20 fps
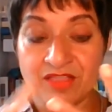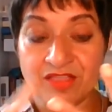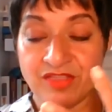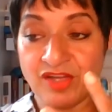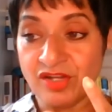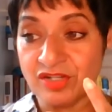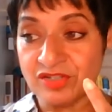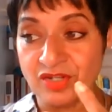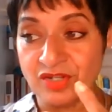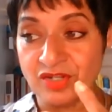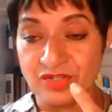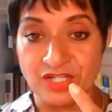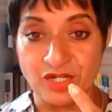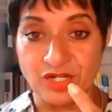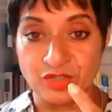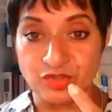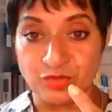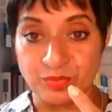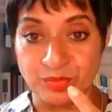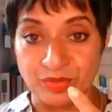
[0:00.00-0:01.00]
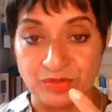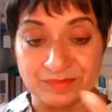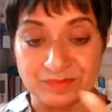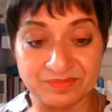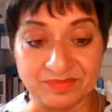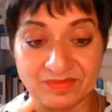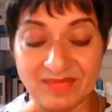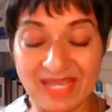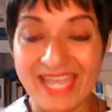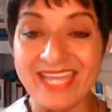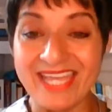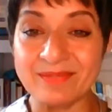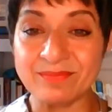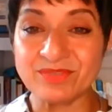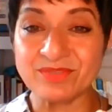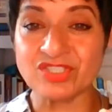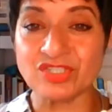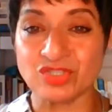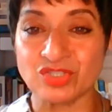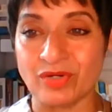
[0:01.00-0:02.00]
Third non-negotiable,
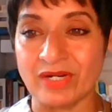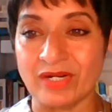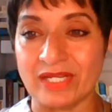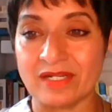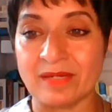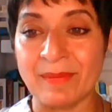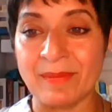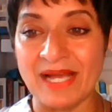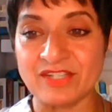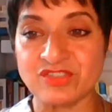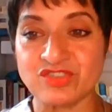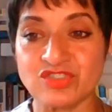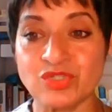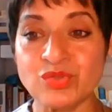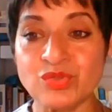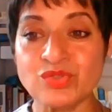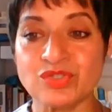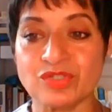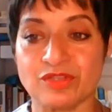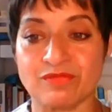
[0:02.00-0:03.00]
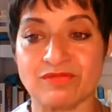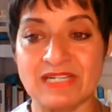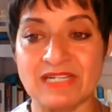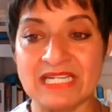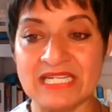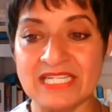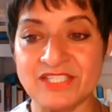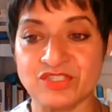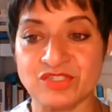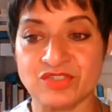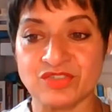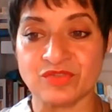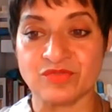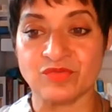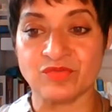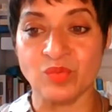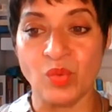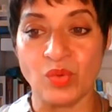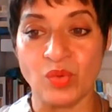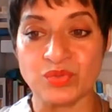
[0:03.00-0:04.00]
aim to drink about 2 to 3 liters
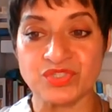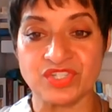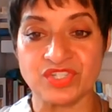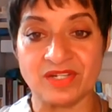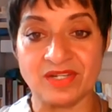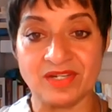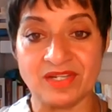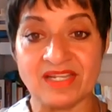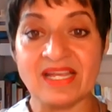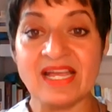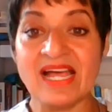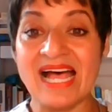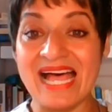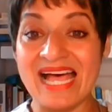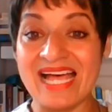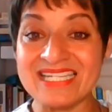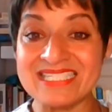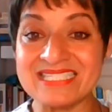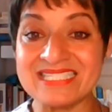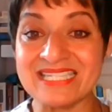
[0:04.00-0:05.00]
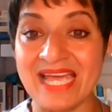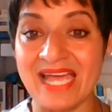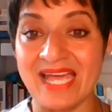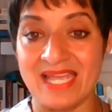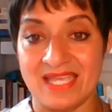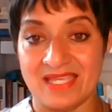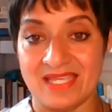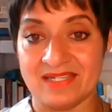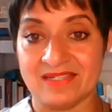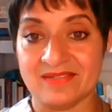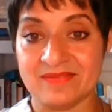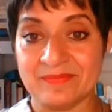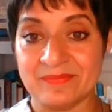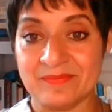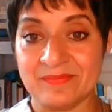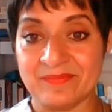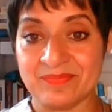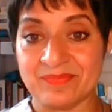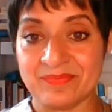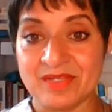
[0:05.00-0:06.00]
of water a day.
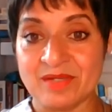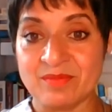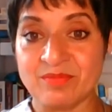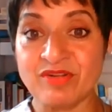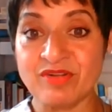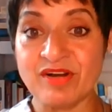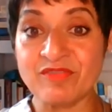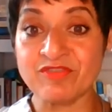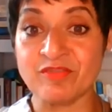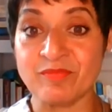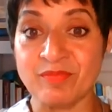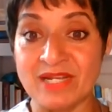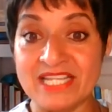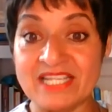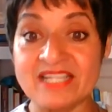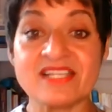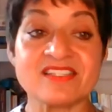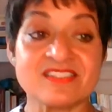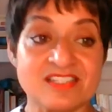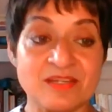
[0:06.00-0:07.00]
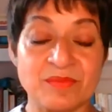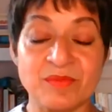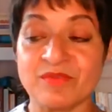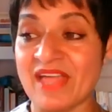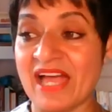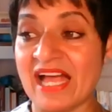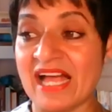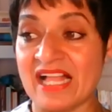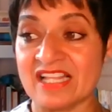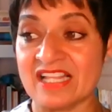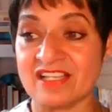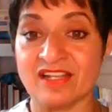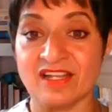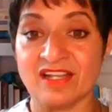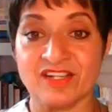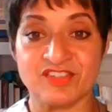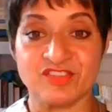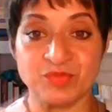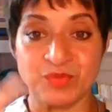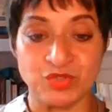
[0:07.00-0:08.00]
Preferably some of that
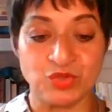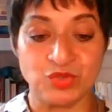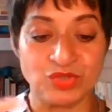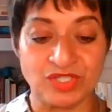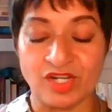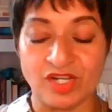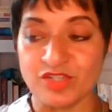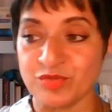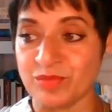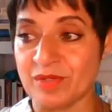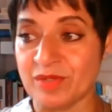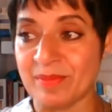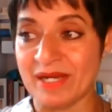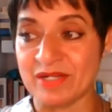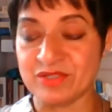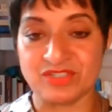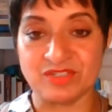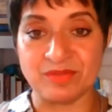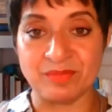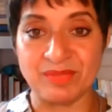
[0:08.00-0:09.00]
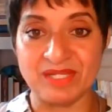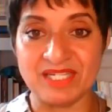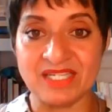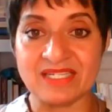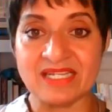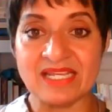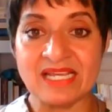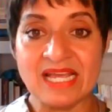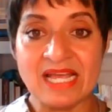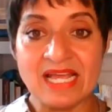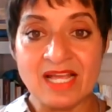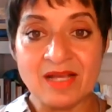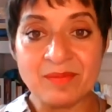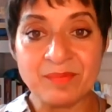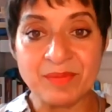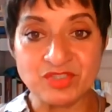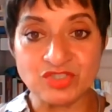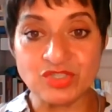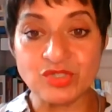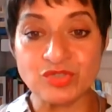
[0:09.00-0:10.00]
alkalized, which you can ask me about in a minute,
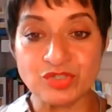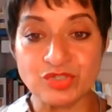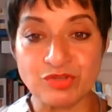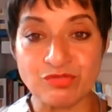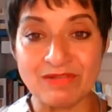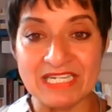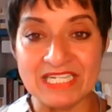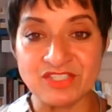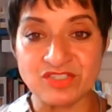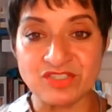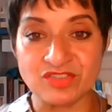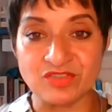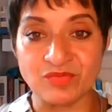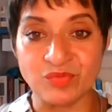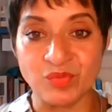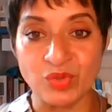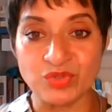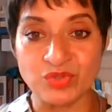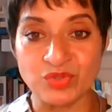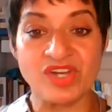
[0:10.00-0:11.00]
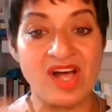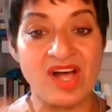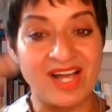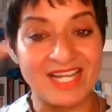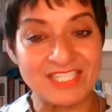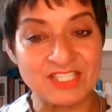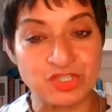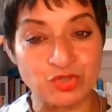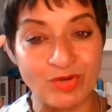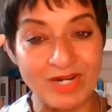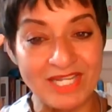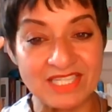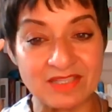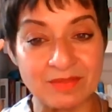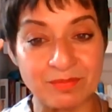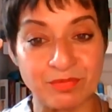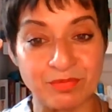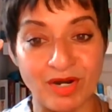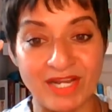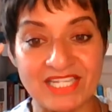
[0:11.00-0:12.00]
but 2 to 3 liters of water, hydrate
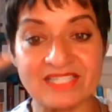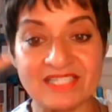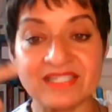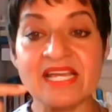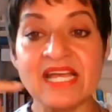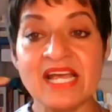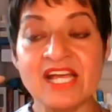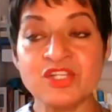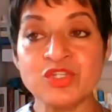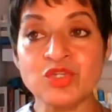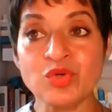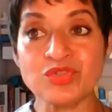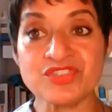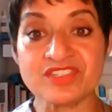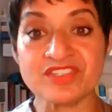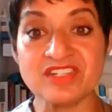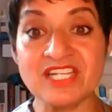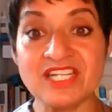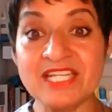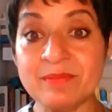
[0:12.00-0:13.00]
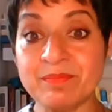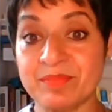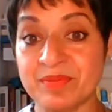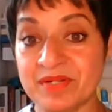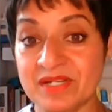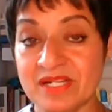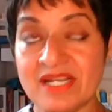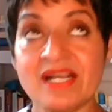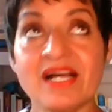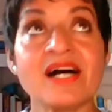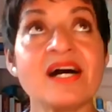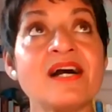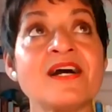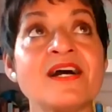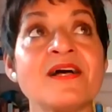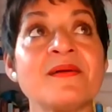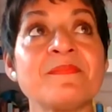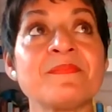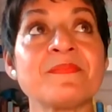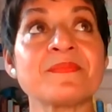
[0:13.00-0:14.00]
the brain, your sleep
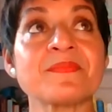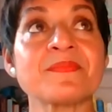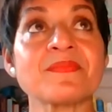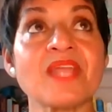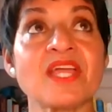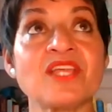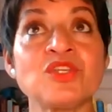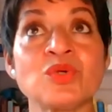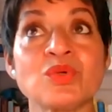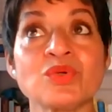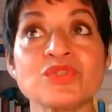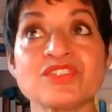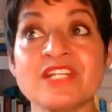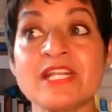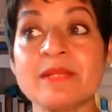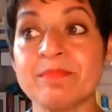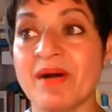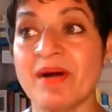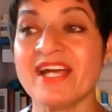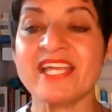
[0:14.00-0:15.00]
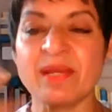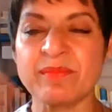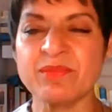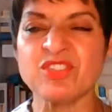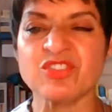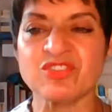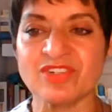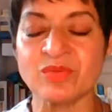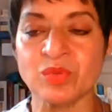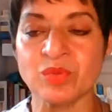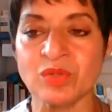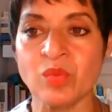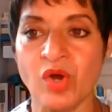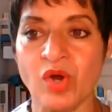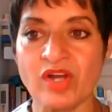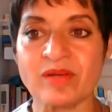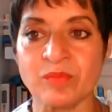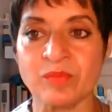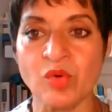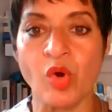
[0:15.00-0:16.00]
biochemistry will
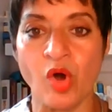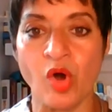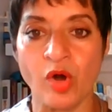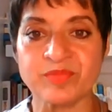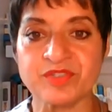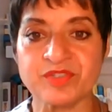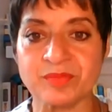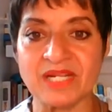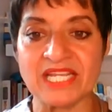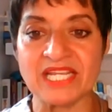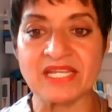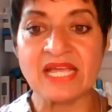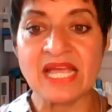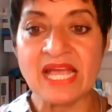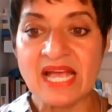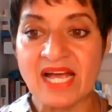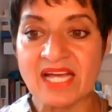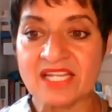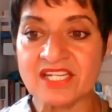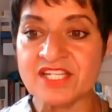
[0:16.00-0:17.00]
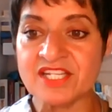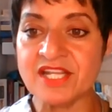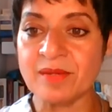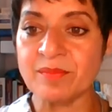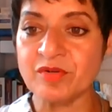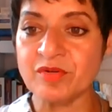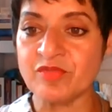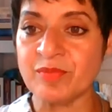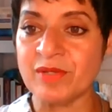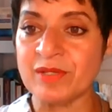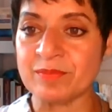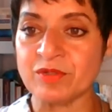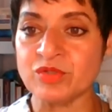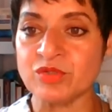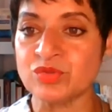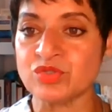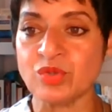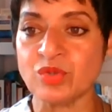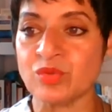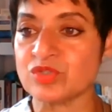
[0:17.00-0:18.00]
work more optimally. And a number of people
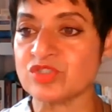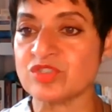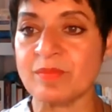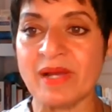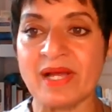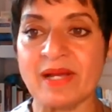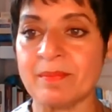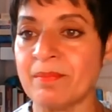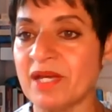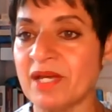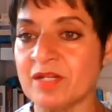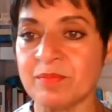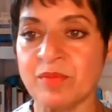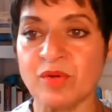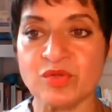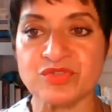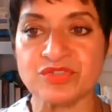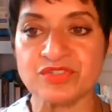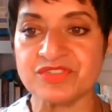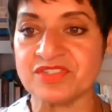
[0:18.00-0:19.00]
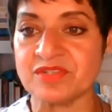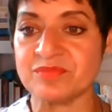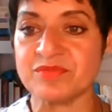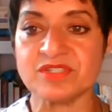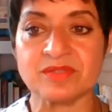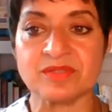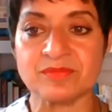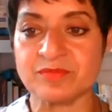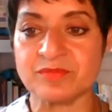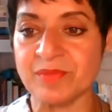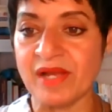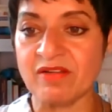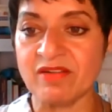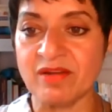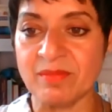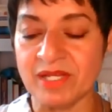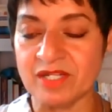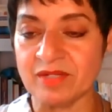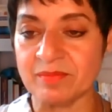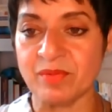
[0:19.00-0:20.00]
who talked about menopausal symptoms,
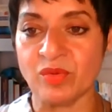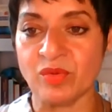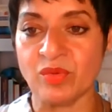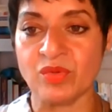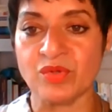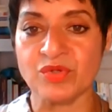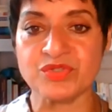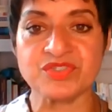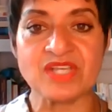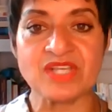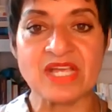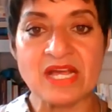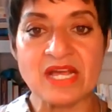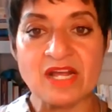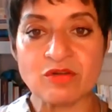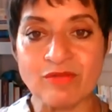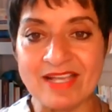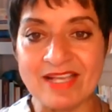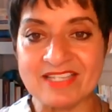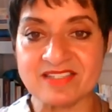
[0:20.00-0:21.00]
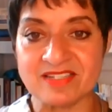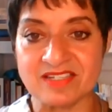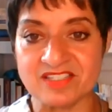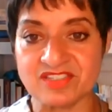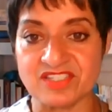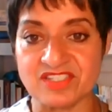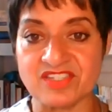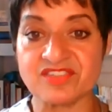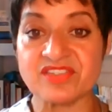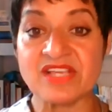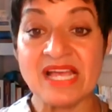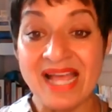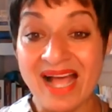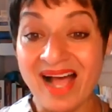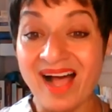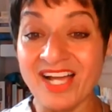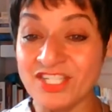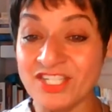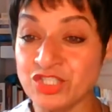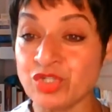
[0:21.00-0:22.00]
perimenopause, restlessness,
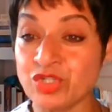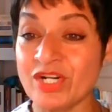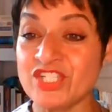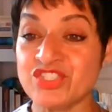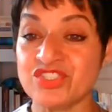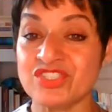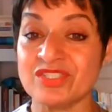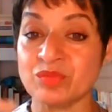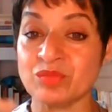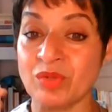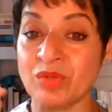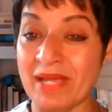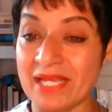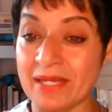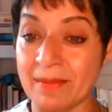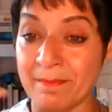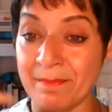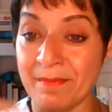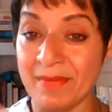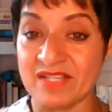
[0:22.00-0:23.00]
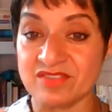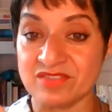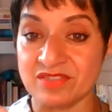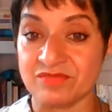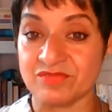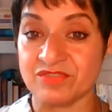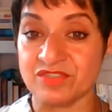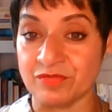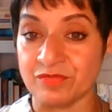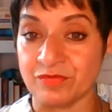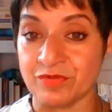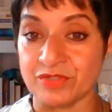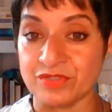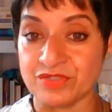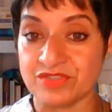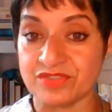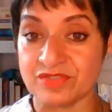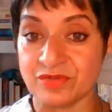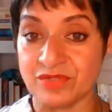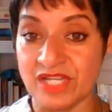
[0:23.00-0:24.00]
hydration will make a massive
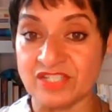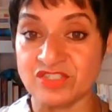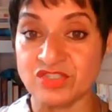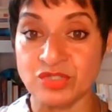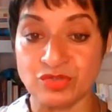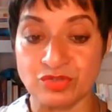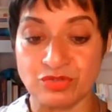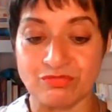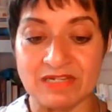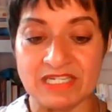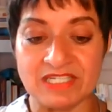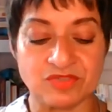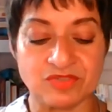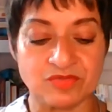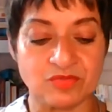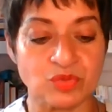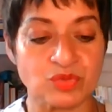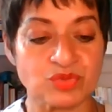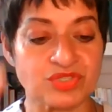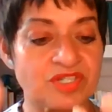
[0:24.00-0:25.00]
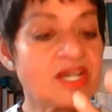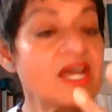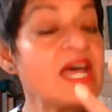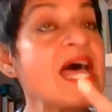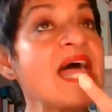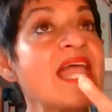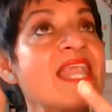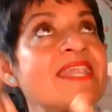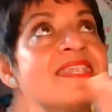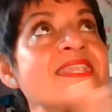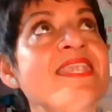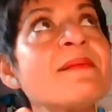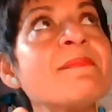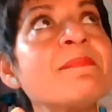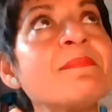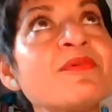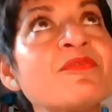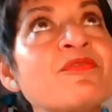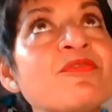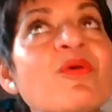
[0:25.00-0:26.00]
difference. Okay, 2 to 3 liters of water.
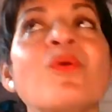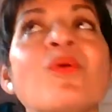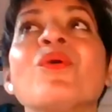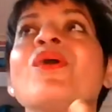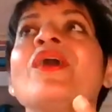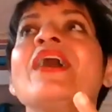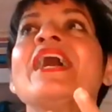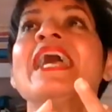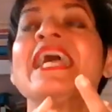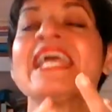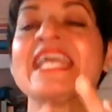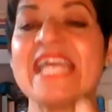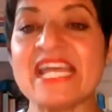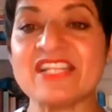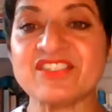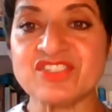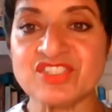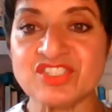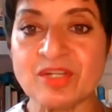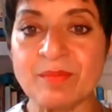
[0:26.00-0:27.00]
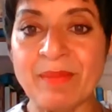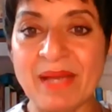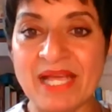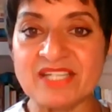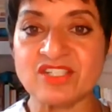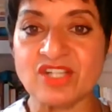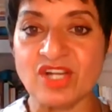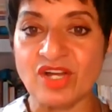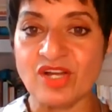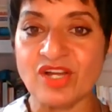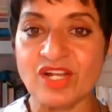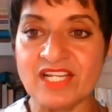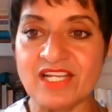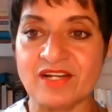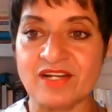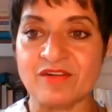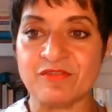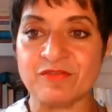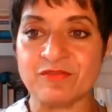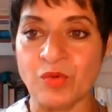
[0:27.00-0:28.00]
Number four, get to bed
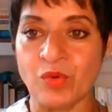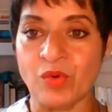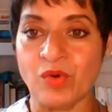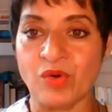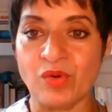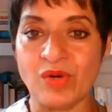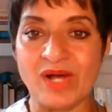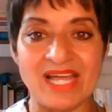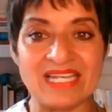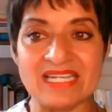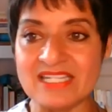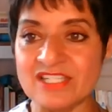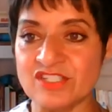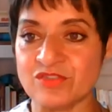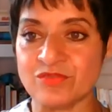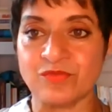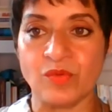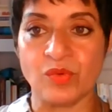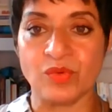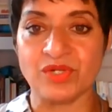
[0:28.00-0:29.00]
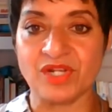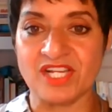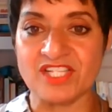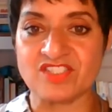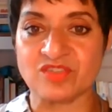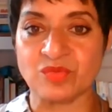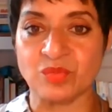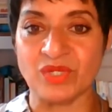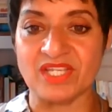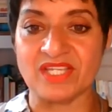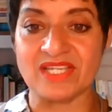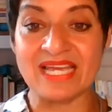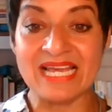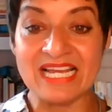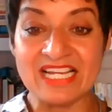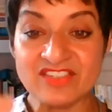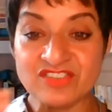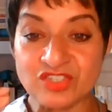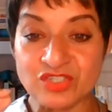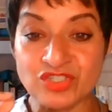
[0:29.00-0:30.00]
earlier for at least 4 nights a week.
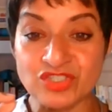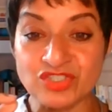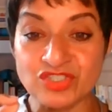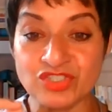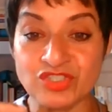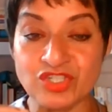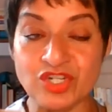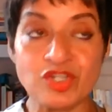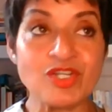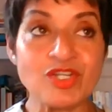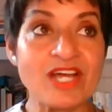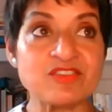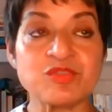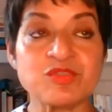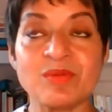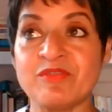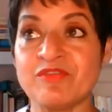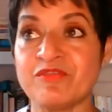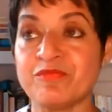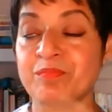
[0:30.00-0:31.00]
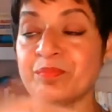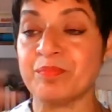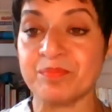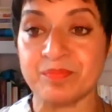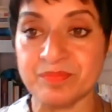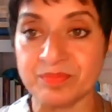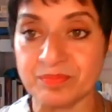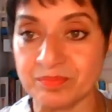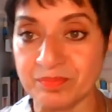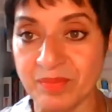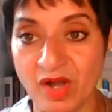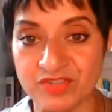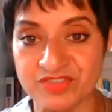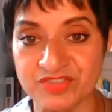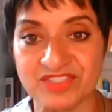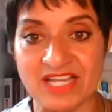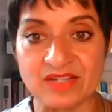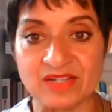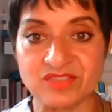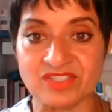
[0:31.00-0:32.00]
So you don't have to be
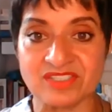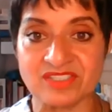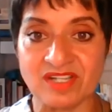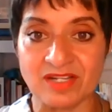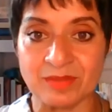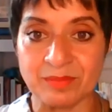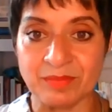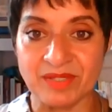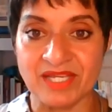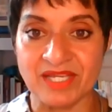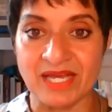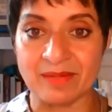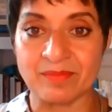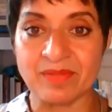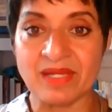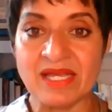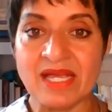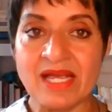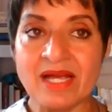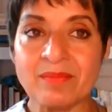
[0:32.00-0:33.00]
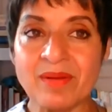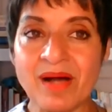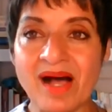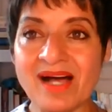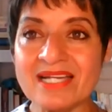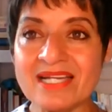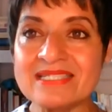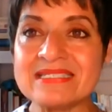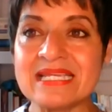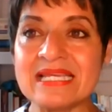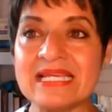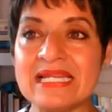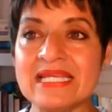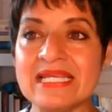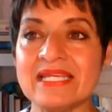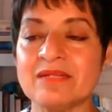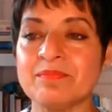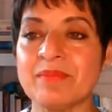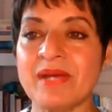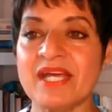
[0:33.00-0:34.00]
passed out at 9 p.m., but
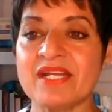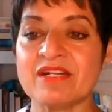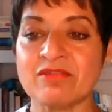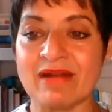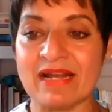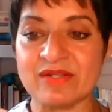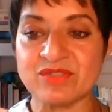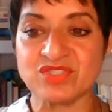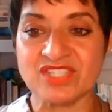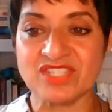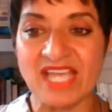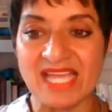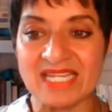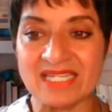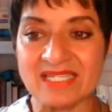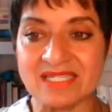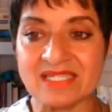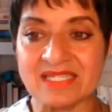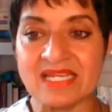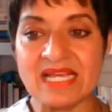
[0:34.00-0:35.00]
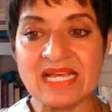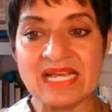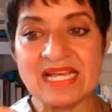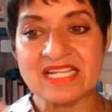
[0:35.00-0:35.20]
ideally in bed around 10:30.